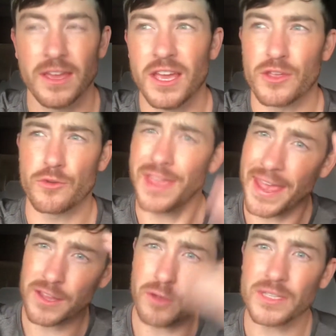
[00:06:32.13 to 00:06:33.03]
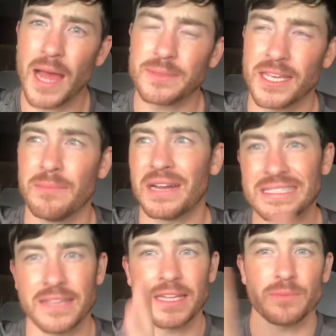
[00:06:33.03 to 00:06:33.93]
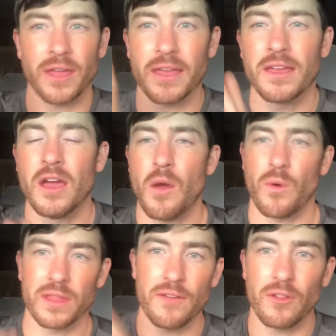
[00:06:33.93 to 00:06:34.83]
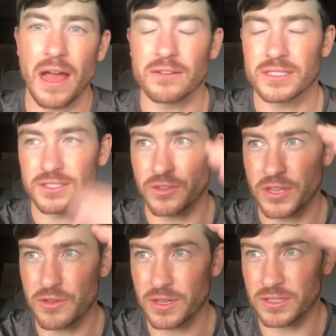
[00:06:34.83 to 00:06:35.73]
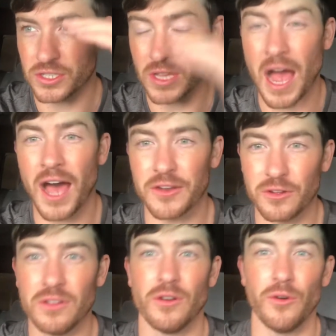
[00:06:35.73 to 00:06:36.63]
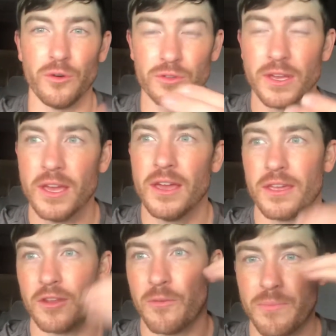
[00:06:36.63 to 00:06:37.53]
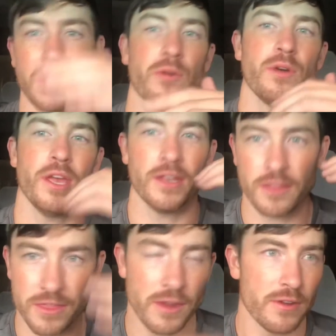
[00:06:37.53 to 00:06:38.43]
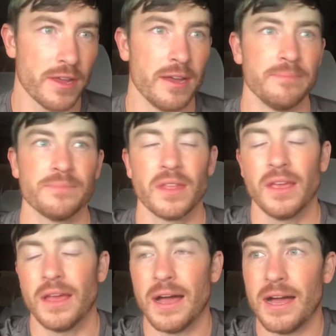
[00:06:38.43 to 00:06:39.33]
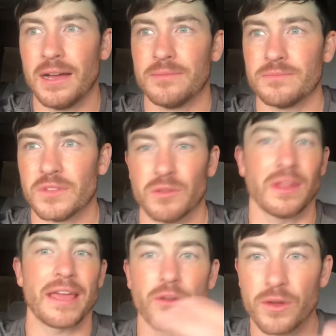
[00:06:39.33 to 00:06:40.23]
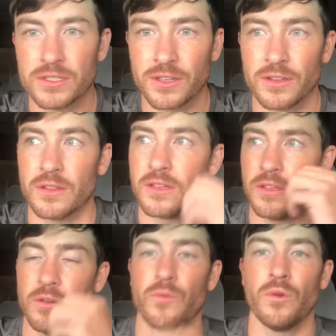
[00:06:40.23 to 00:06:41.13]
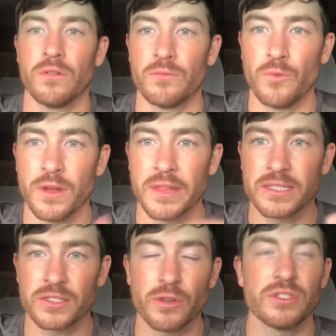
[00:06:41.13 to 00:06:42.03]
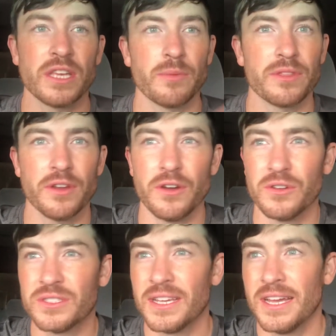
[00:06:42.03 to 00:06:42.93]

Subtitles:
You can go top 10, but I'd say that's probably one level out. So then you can just hold, Bitcoin, Ethereum, Litecoin's a good, one that's associated with those.